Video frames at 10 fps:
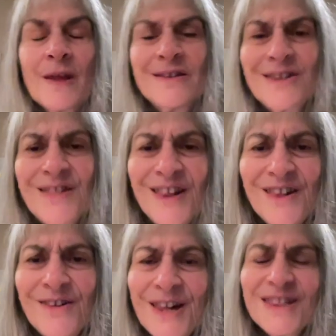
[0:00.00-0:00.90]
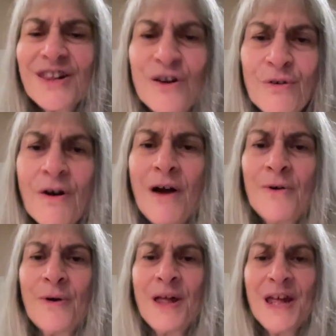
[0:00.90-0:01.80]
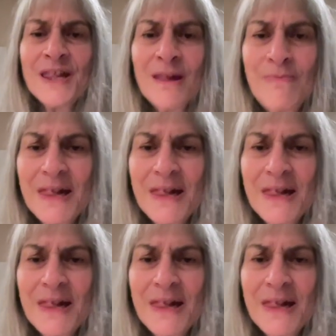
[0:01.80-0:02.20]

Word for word: so that you get to grow, to